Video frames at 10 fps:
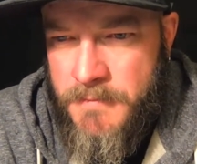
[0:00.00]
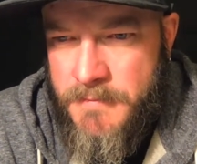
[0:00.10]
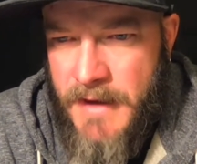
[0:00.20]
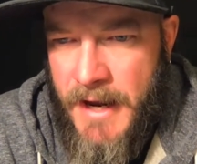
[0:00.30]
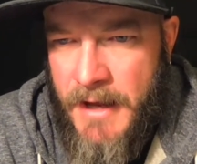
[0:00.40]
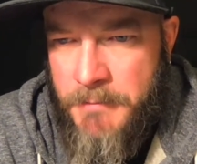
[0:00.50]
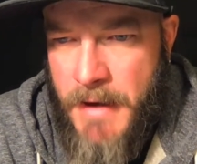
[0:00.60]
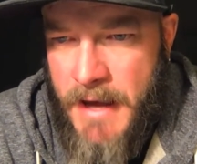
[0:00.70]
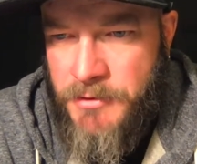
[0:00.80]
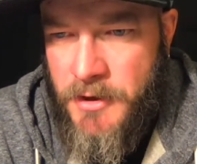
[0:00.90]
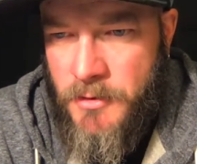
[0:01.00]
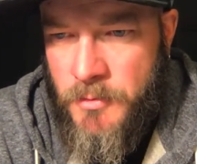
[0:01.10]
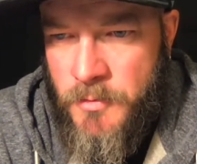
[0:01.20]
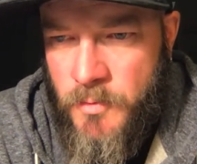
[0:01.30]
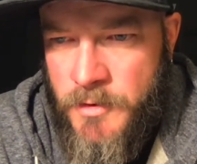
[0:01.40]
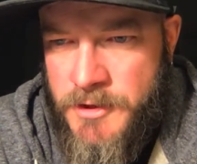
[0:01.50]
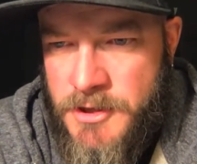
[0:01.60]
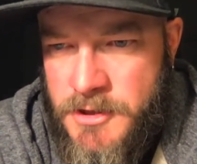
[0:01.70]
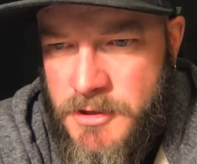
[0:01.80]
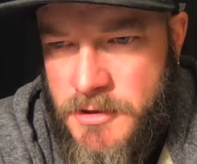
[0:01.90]
Dan Matthew,
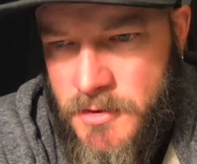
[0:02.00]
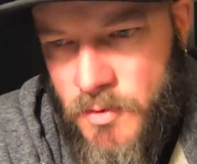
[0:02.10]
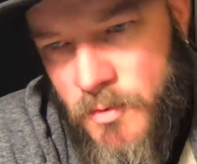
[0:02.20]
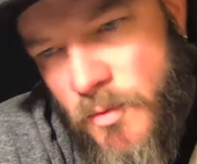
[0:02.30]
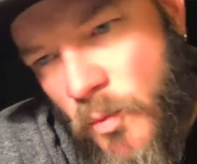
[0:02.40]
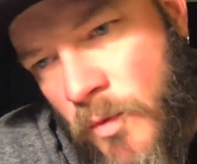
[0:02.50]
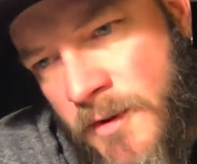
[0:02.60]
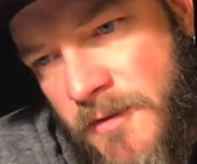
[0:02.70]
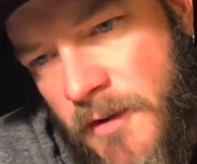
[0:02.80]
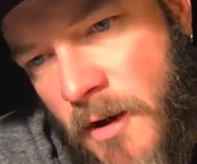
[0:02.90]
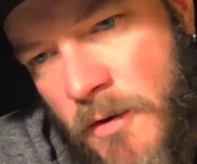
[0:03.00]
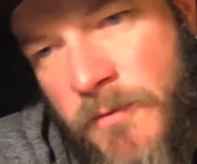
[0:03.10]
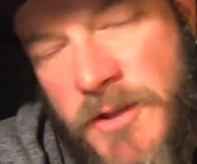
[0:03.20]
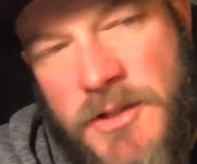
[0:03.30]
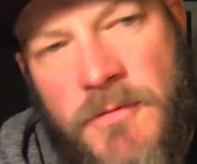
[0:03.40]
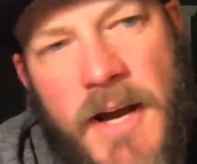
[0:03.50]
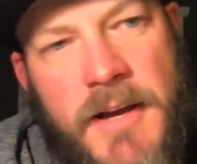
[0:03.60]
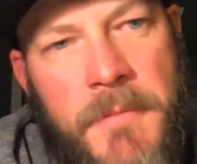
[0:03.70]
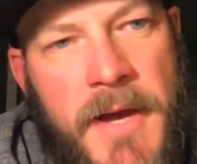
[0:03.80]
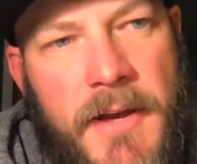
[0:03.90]
which wood stove would you
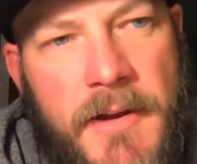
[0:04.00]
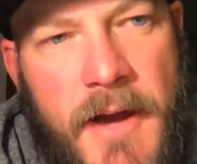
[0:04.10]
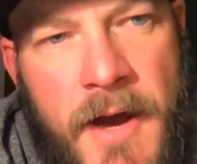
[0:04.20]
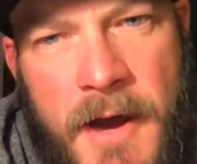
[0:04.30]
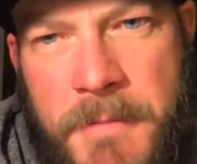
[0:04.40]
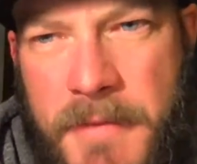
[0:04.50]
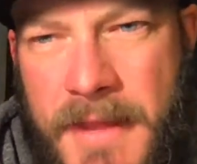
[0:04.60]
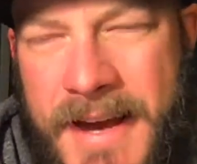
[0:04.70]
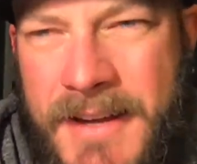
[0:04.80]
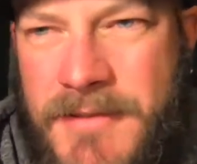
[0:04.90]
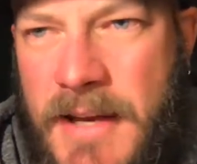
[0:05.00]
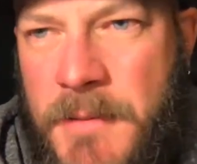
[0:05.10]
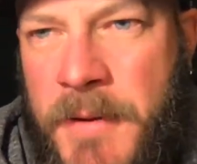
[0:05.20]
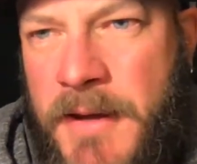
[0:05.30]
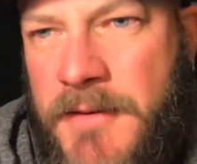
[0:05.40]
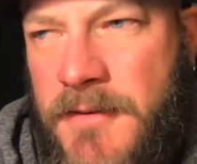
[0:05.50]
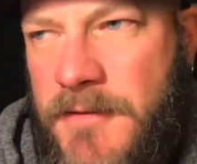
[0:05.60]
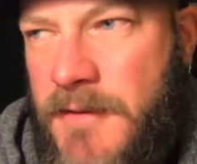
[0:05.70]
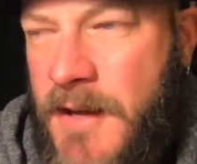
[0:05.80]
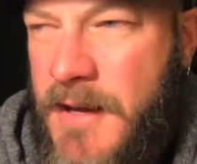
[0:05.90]
recommend? I guess that
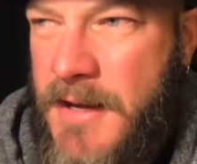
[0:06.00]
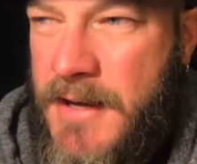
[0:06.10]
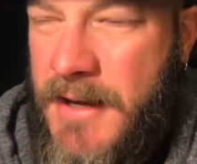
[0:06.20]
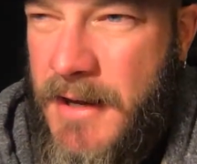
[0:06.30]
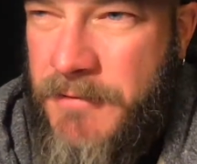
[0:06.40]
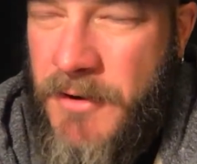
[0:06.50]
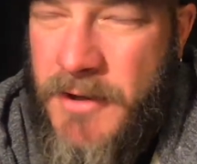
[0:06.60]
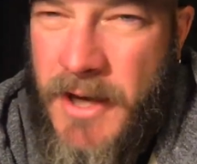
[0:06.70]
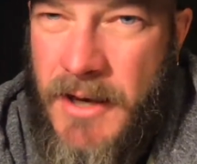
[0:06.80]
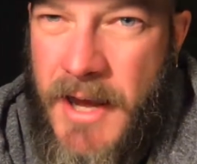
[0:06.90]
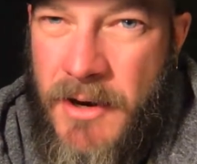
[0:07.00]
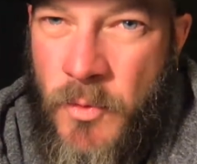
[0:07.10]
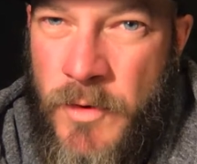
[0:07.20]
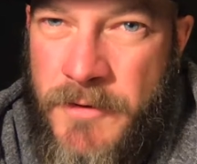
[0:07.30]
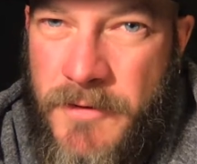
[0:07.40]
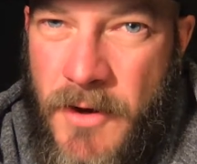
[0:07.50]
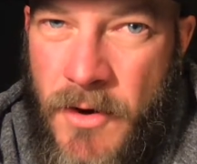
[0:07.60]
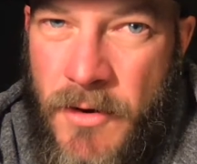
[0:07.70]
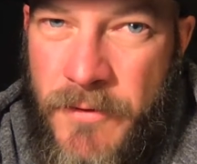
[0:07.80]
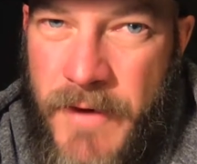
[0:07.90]
depends. If you're looking at a wood
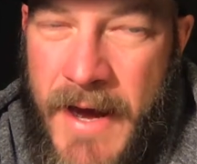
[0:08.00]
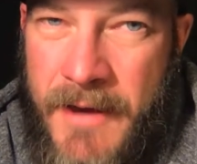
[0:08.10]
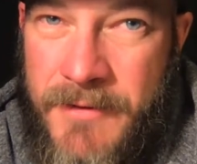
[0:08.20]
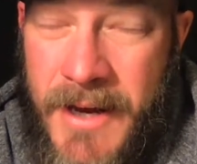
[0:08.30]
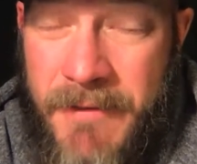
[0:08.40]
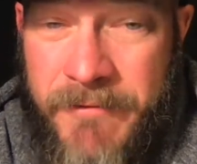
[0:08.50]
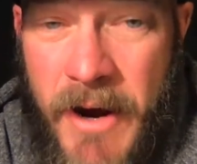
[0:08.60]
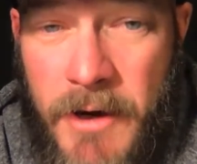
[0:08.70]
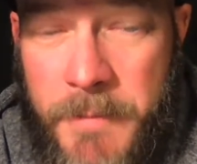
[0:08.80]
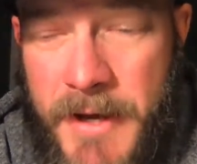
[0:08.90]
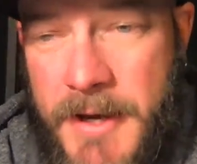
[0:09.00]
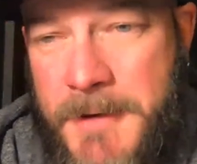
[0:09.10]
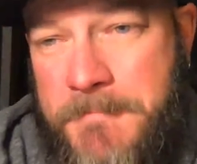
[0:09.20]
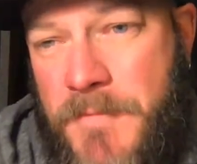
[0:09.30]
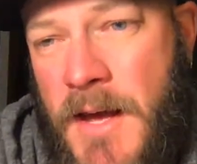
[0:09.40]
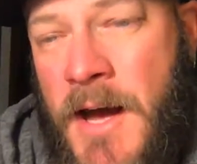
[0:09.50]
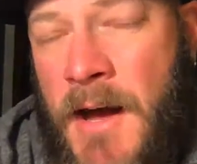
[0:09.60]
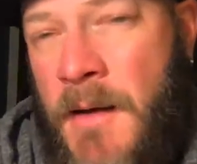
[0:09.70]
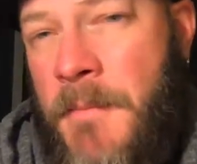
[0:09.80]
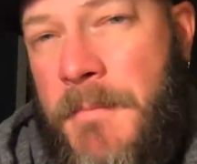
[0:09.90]
stove as like a fire pit,
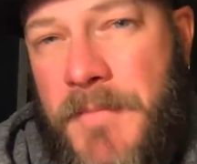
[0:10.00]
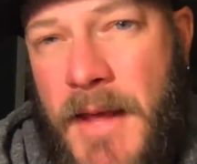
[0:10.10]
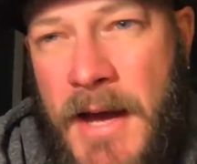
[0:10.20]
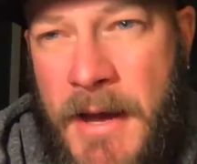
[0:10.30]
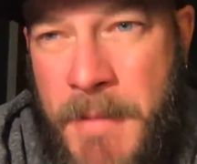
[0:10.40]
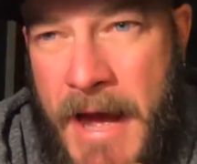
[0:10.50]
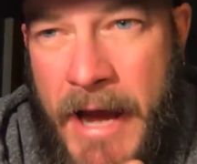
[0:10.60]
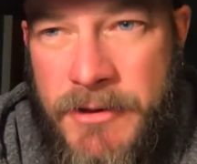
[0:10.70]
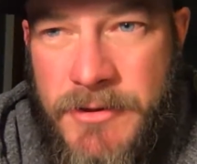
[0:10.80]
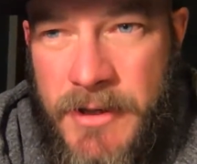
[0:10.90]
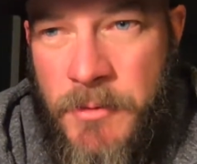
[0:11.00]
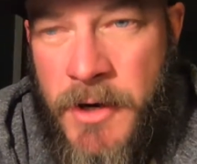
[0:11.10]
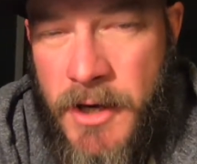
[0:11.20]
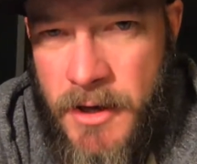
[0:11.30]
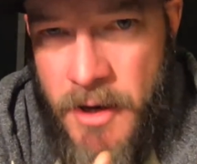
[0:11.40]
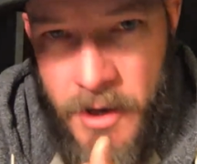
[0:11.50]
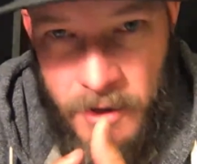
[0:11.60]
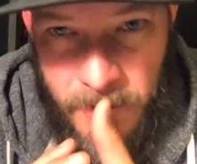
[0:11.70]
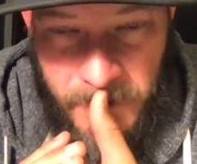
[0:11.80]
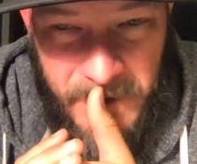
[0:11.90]
I'm actually working
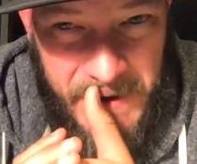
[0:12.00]
on